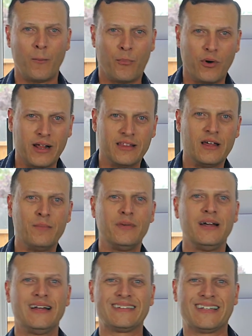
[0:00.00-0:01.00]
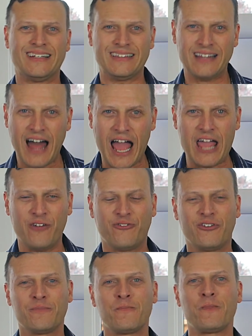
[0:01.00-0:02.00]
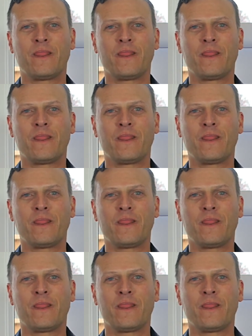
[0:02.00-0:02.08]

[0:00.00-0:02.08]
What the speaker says: Bring them to life